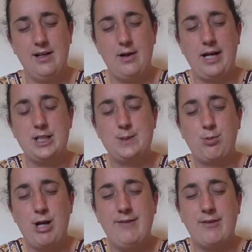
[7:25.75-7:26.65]
I just
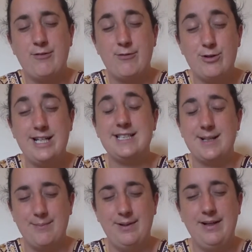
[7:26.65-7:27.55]
pray for
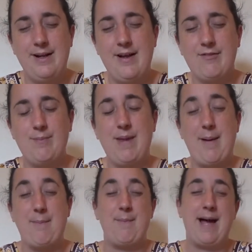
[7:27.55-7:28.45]
freedom from
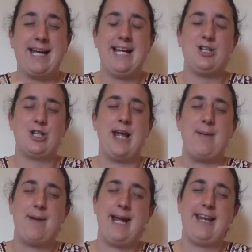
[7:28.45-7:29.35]
that baggage and
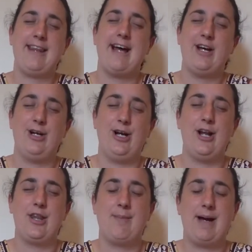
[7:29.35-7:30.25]
that pain and that
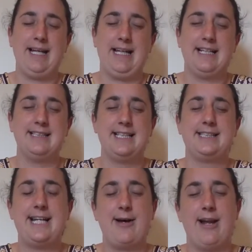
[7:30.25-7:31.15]
hurt that might exist
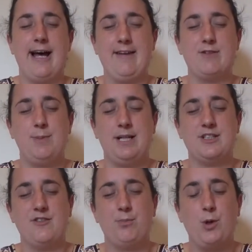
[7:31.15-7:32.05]
in our lives because
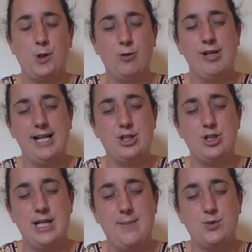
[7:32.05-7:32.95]
of broken
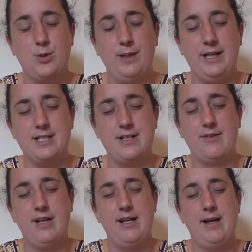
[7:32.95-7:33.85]
relationships or because of
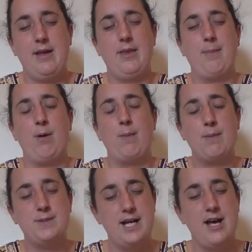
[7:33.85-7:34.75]
the
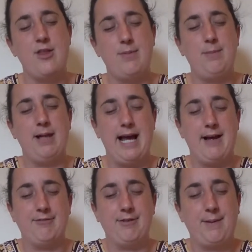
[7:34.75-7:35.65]
problems that other people
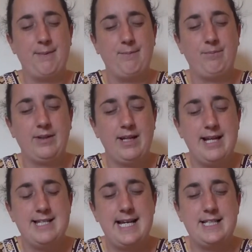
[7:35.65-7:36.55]
have.
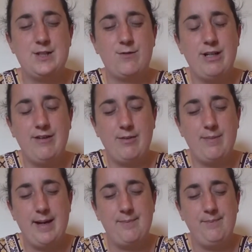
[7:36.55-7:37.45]
Set us free from
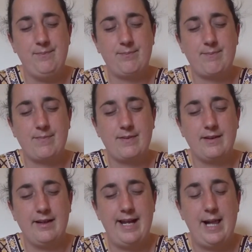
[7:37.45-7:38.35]
them
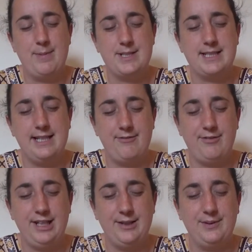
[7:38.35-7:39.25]
and help us to live
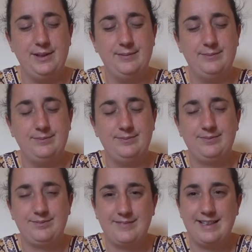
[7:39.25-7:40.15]
for you.
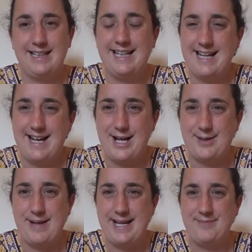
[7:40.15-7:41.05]

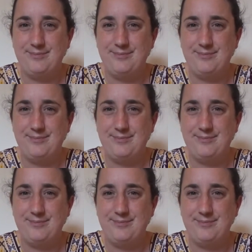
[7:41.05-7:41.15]
Amen.